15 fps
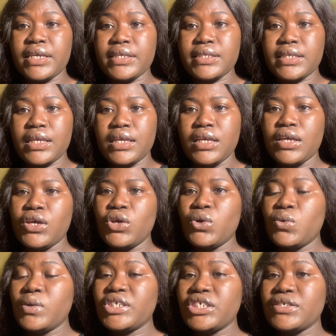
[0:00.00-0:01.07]
essay,
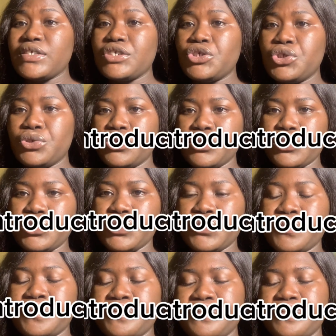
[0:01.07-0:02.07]
which is the introduction.